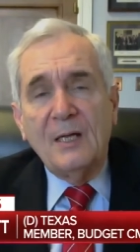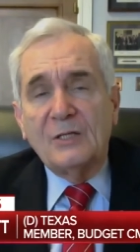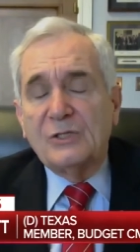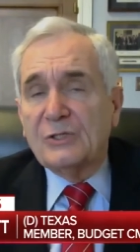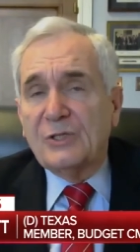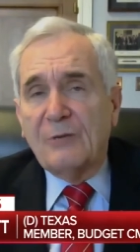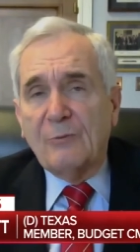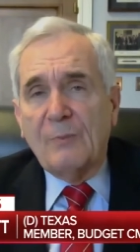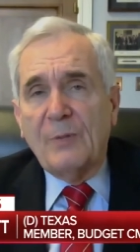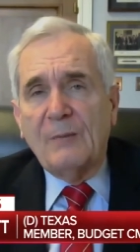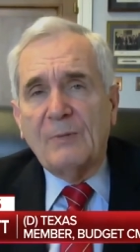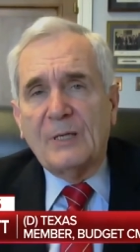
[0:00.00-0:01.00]
It's just that
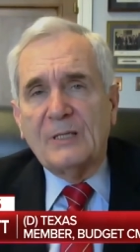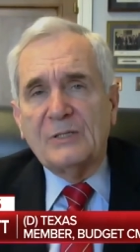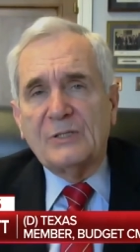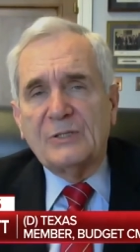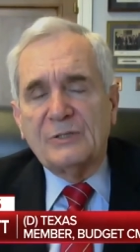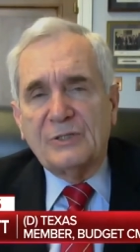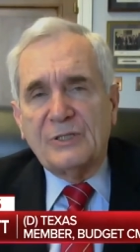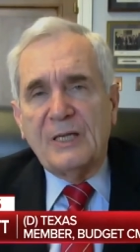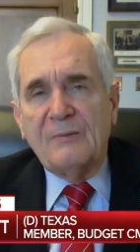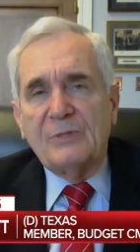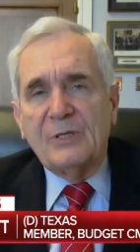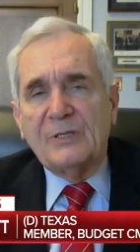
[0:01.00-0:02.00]
Republicans
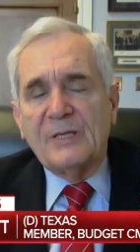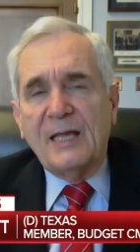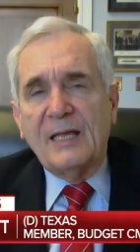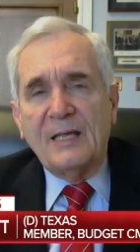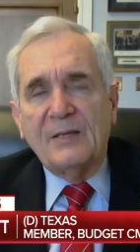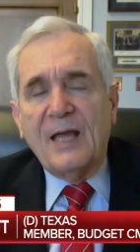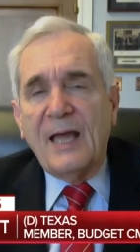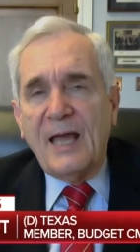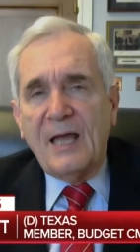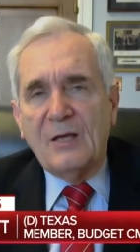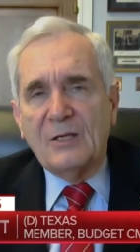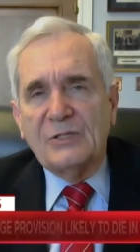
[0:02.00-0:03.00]
seem to take in the
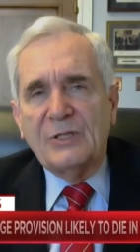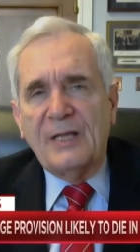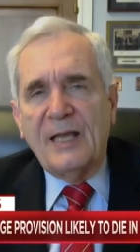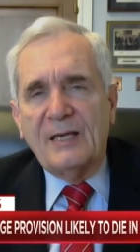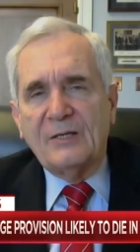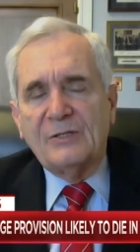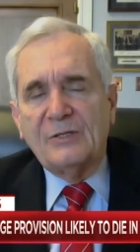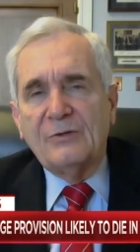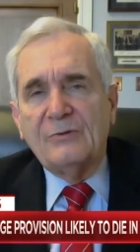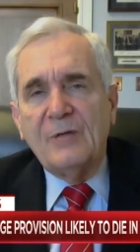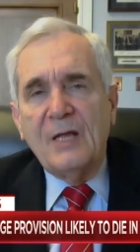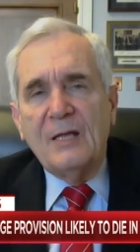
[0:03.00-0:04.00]
House the
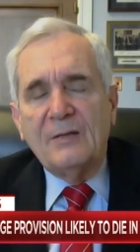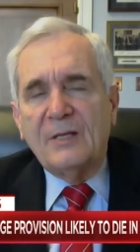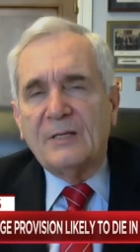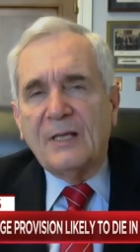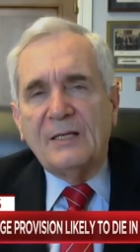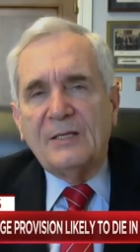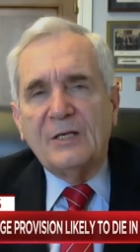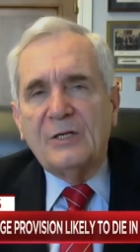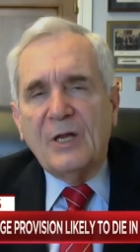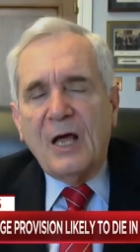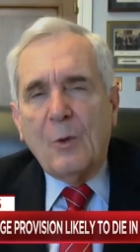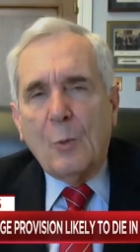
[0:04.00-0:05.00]
attitude that they did
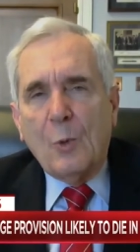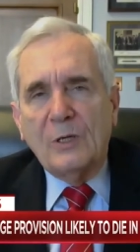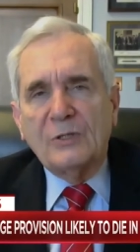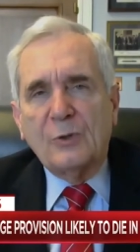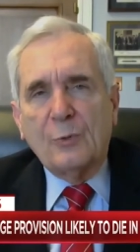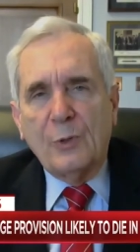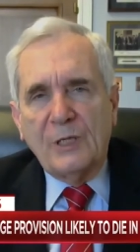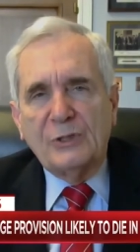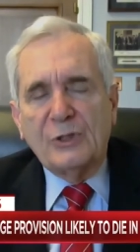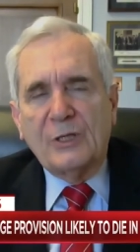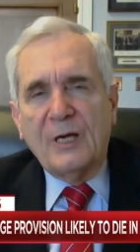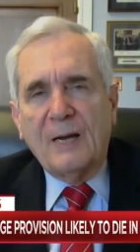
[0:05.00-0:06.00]
not want to
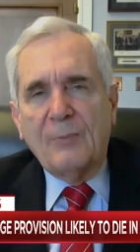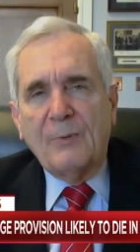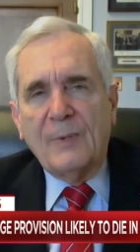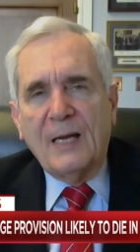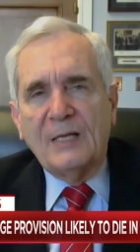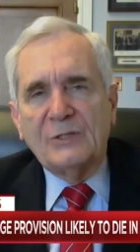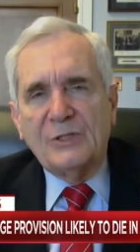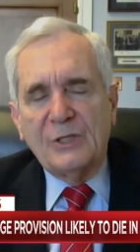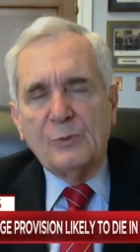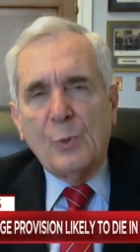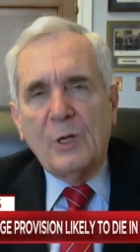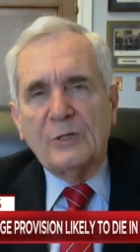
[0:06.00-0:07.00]
reach a compromise,
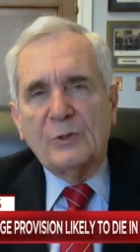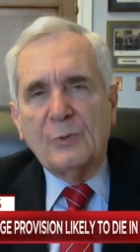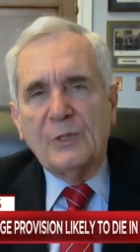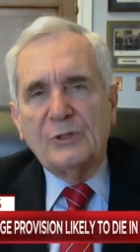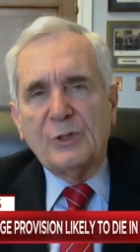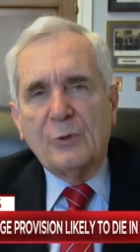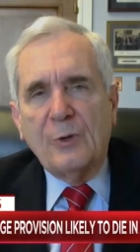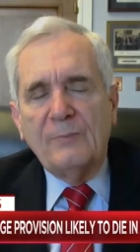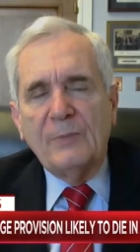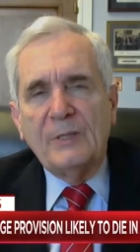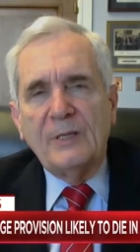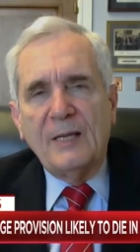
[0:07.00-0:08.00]
didn't want to reach
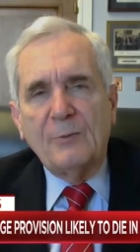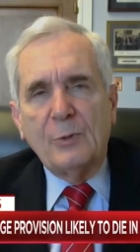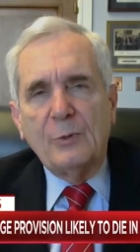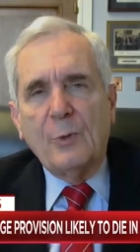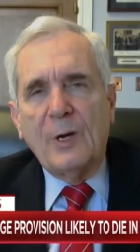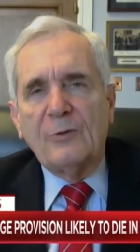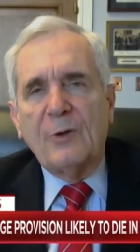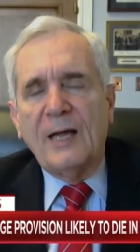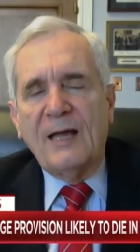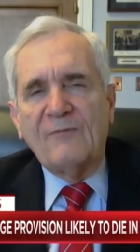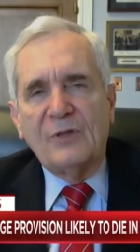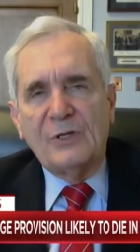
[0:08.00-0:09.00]
agreement, and would rather
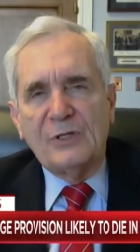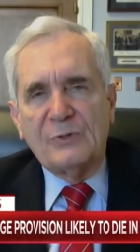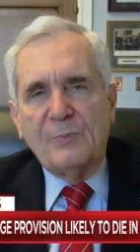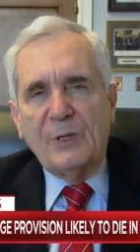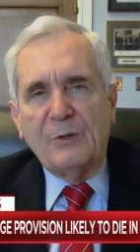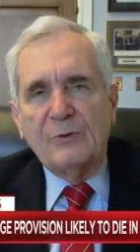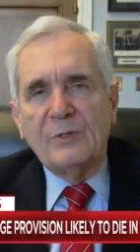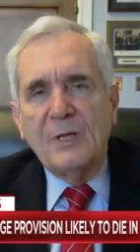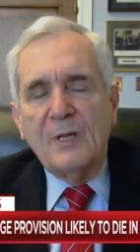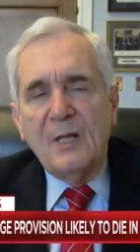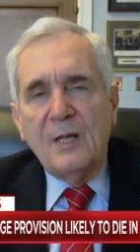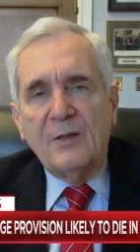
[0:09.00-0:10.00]
have the dispute
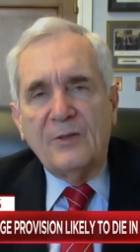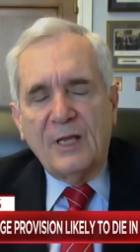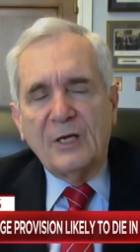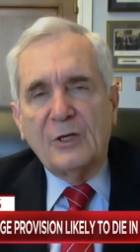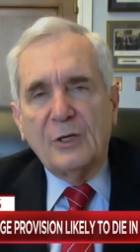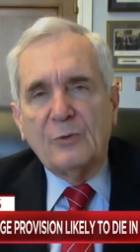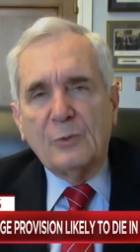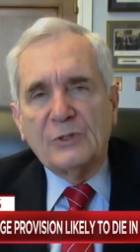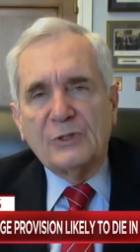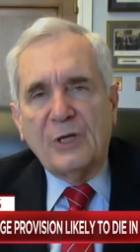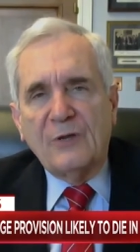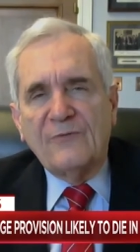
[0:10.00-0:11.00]
than a good
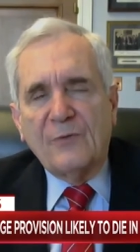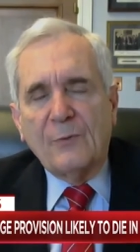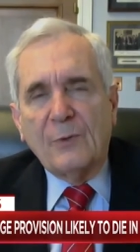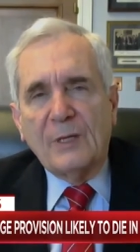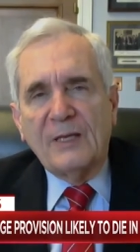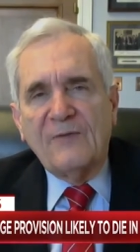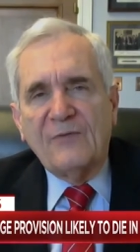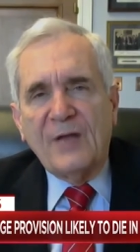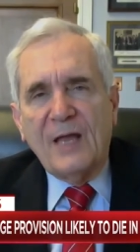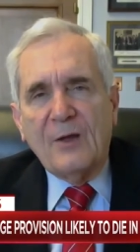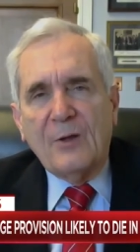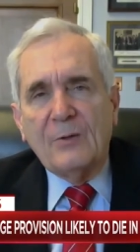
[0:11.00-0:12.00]
result for relief
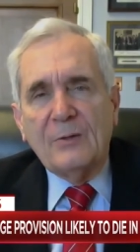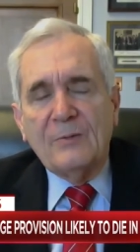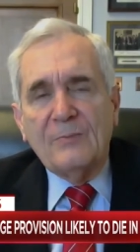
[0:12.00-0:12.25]
now.